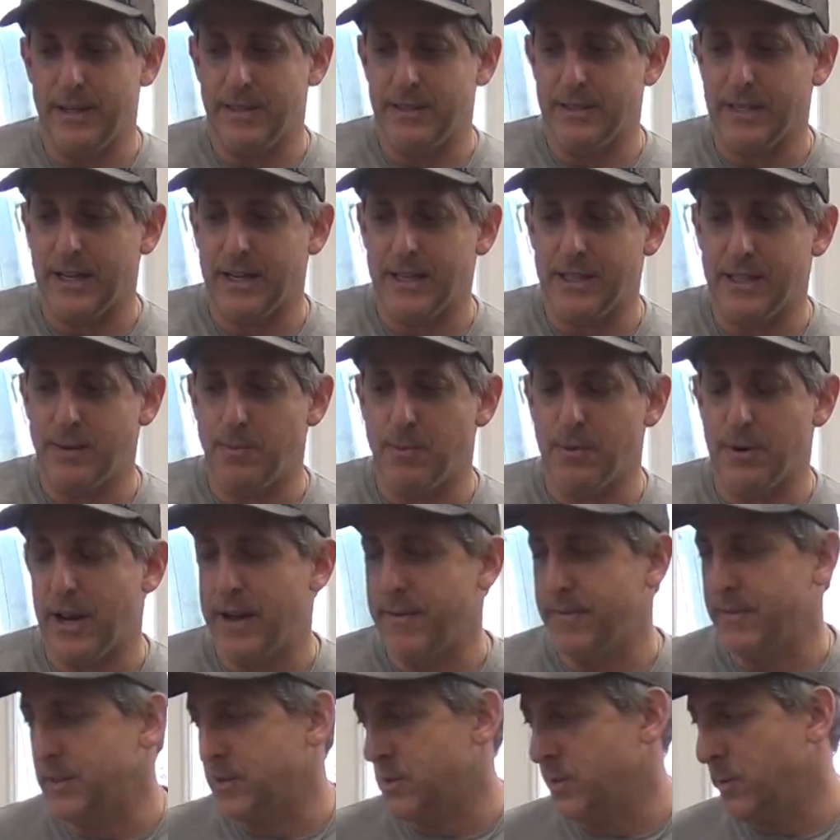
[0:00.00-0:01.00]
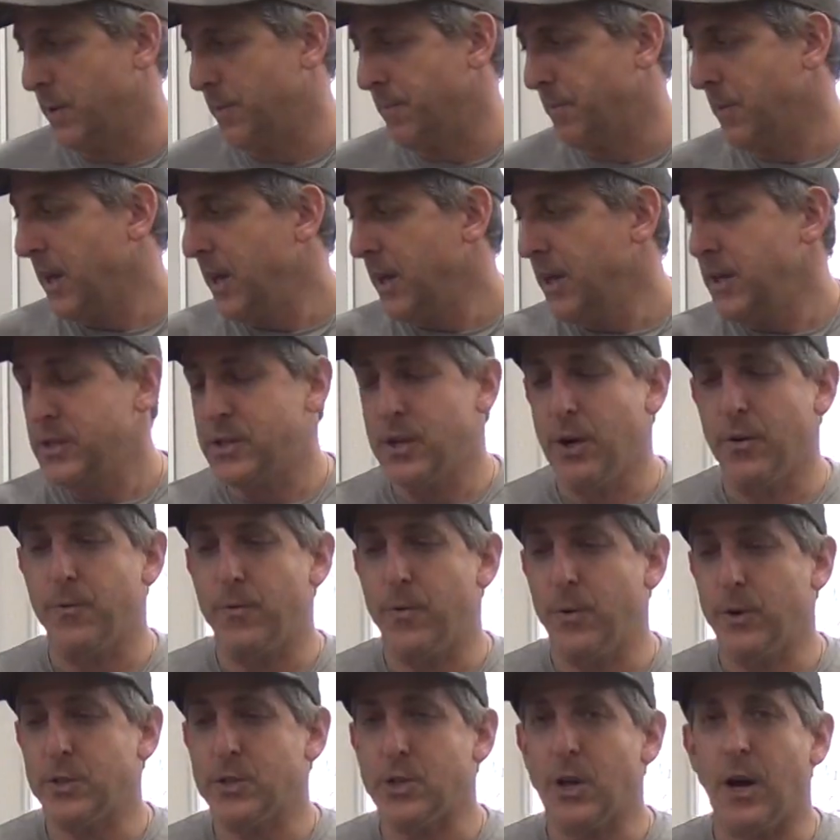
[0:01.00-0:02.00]
take a deeper dive into them. So
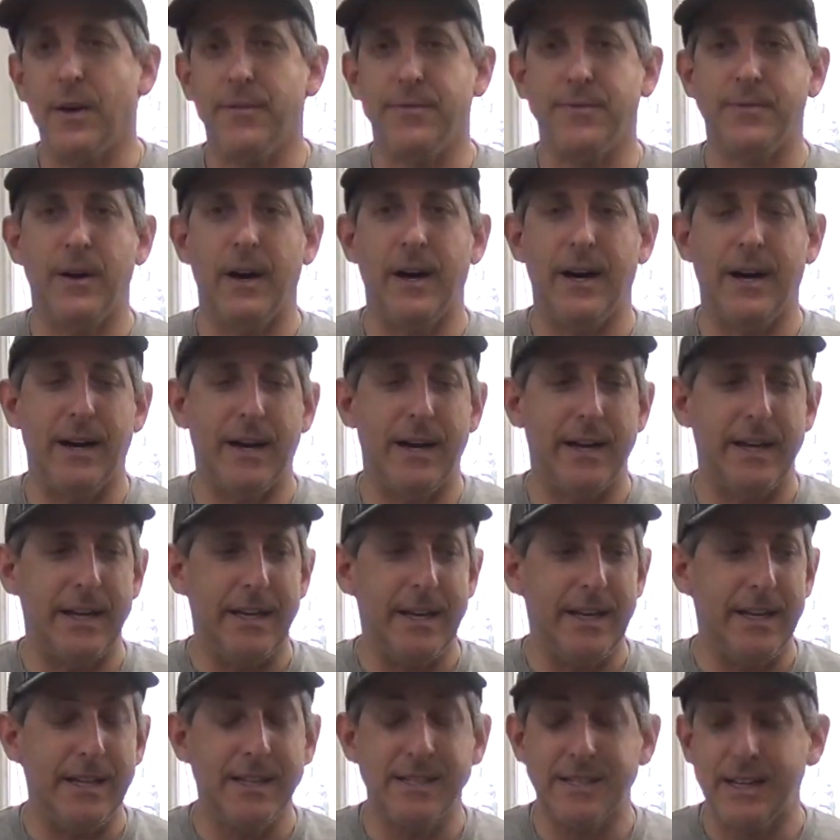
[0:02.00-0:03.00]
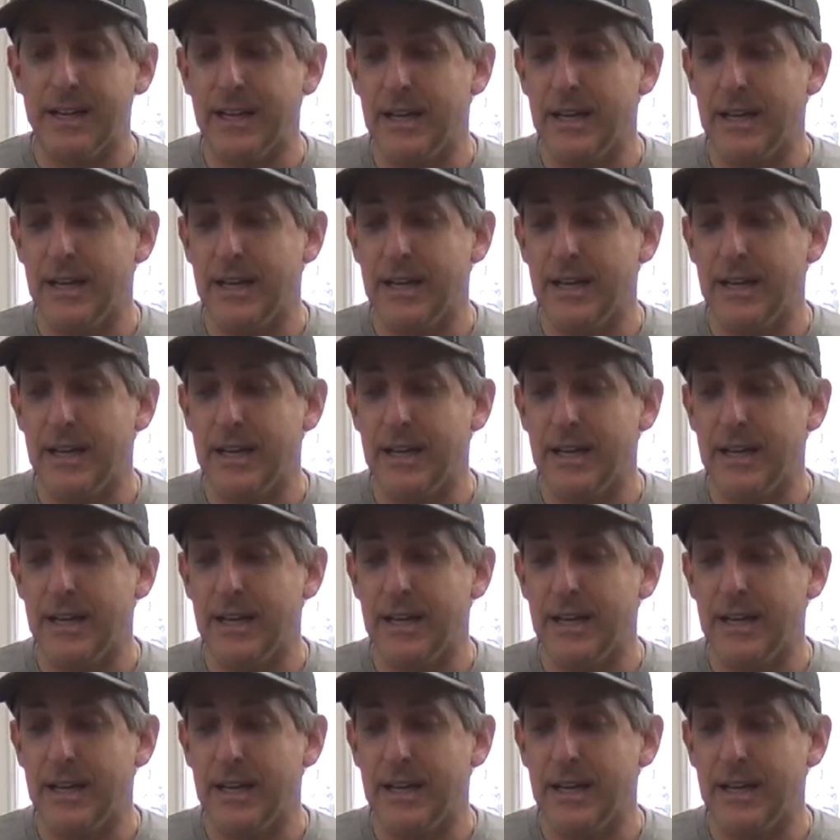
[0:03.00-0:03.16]
first off, it is a